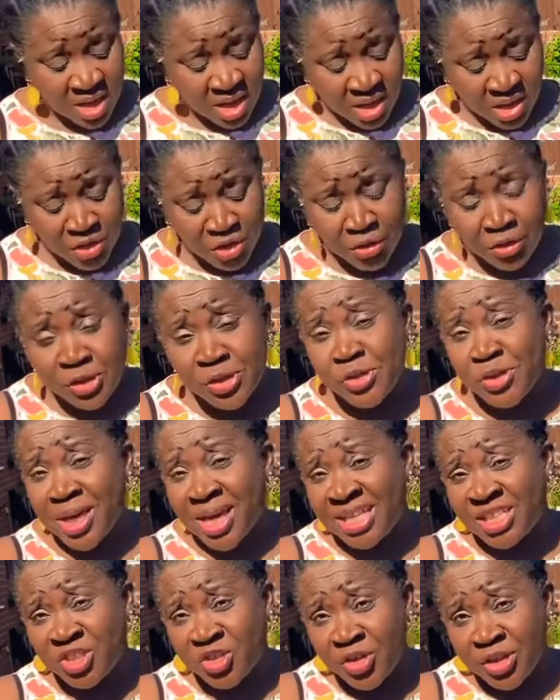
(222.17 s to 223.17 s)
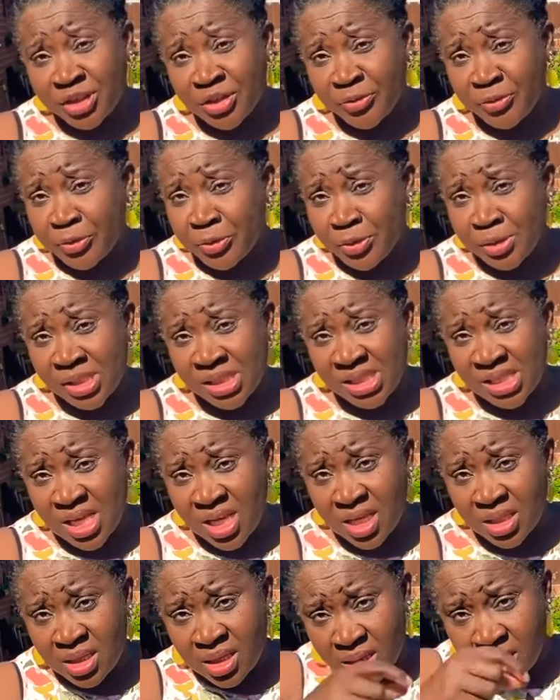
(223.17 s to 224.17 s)
you're going to enjoy the fruits,
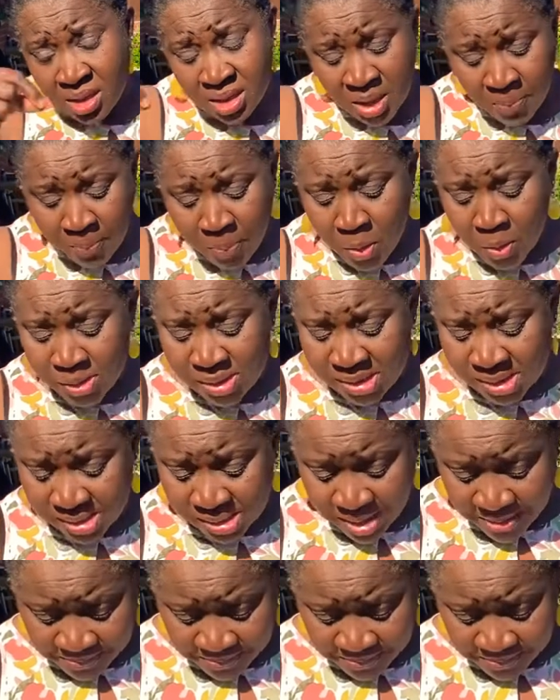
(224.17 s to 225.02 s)
the pods.